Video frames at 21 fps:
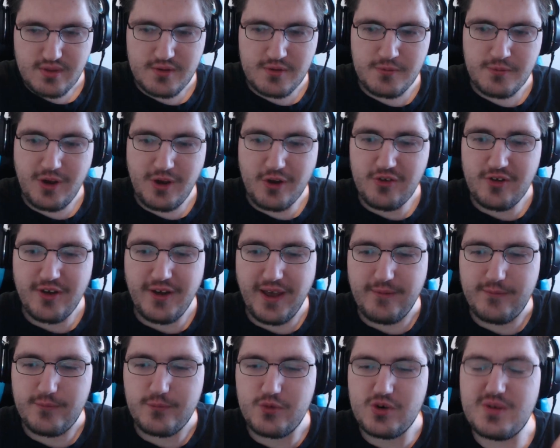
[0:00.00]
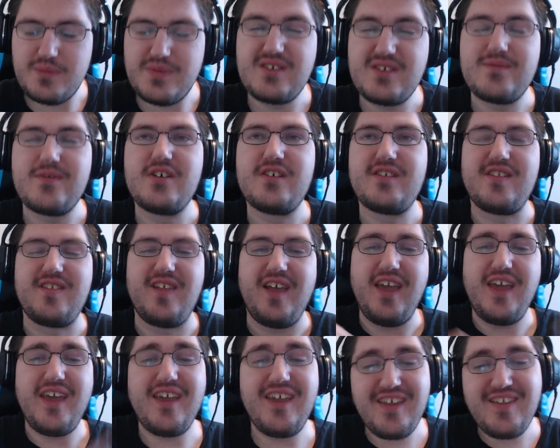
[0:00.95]
We also have Ruby versus
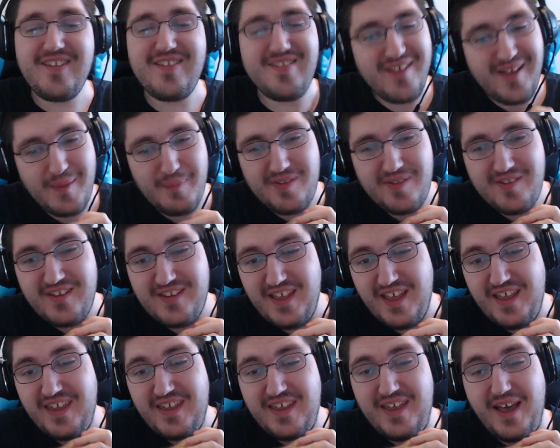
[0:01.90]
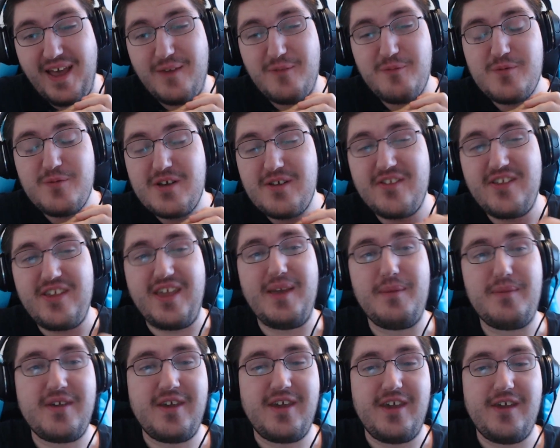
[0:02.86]
Ace Ops today. I really
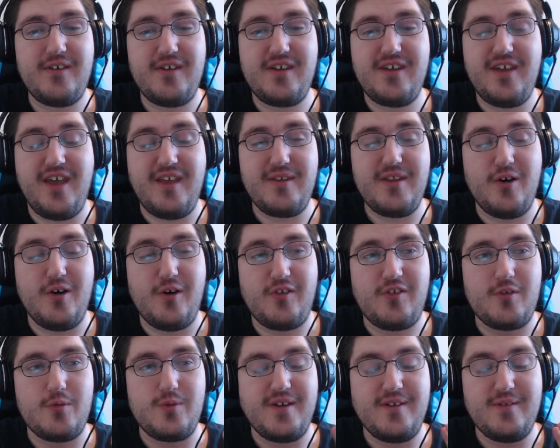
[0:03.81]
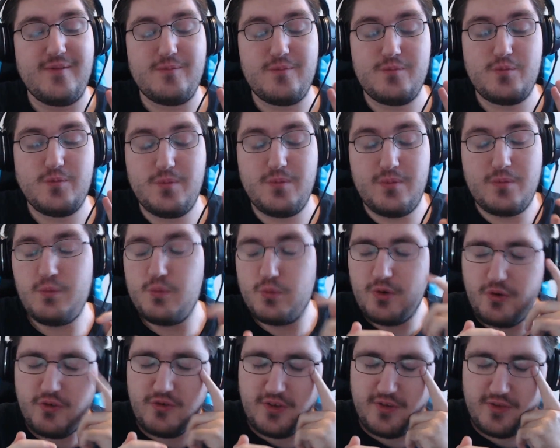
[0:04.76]
am curious. And also what
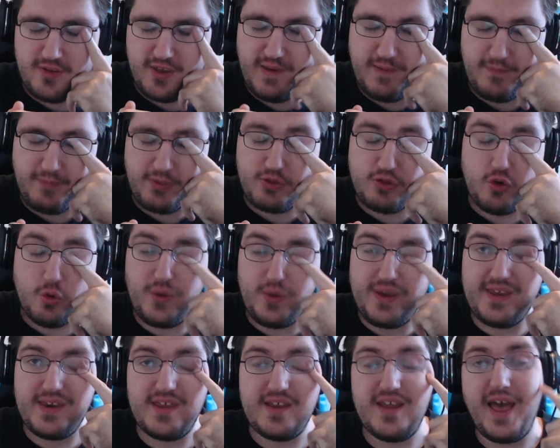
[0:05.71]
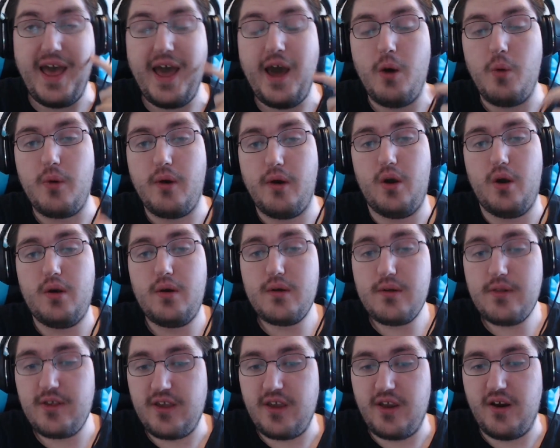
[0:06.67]
Rooster Teeth tweeted out
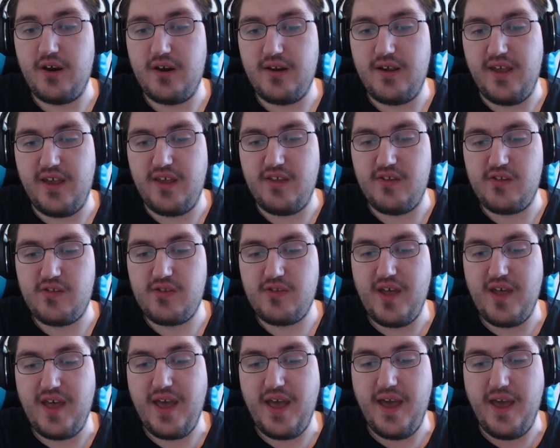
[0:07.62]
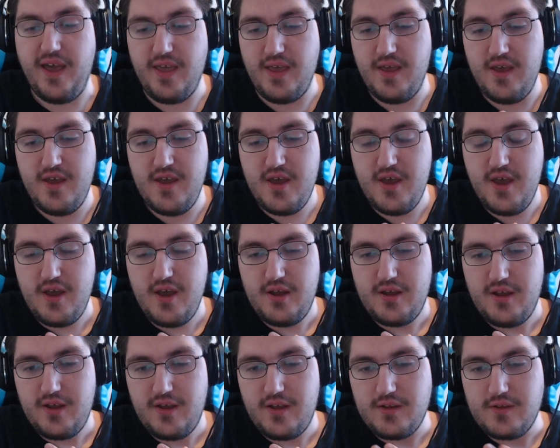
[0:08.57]
earlier is that
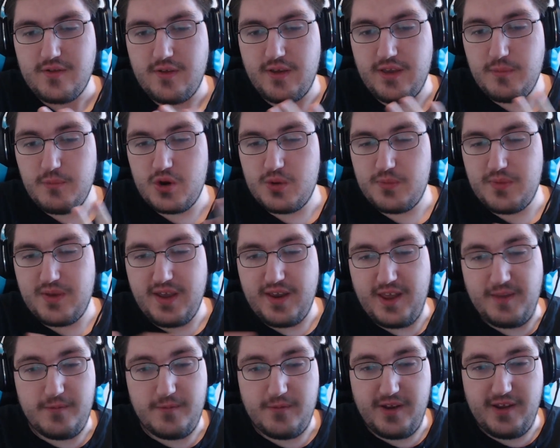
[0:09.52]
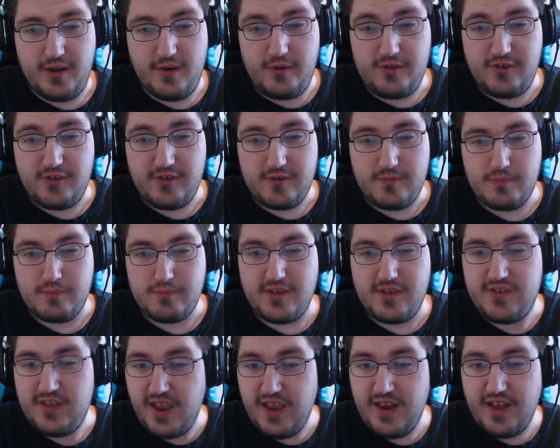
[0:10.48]
Team Ruby and everyone else
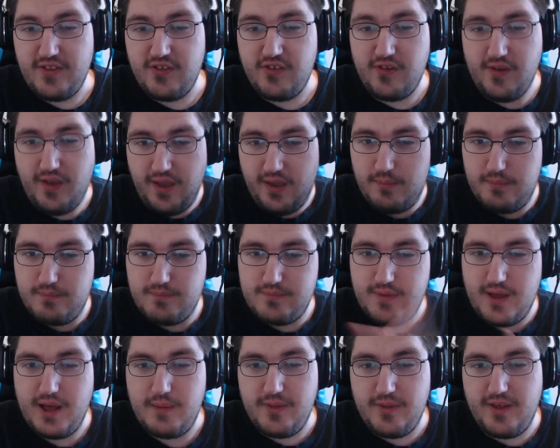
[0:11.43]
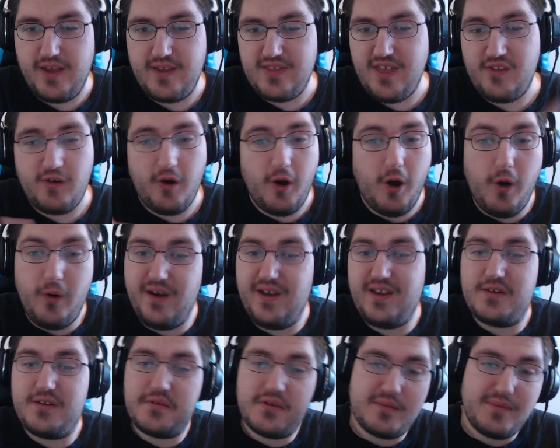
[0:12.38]
detained on site. I'm like, that's all
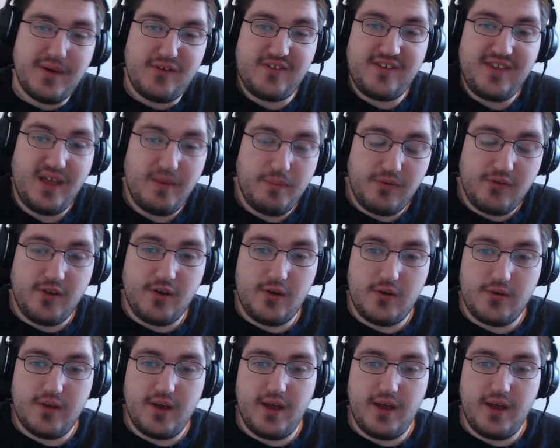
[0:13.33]
I know about the episode.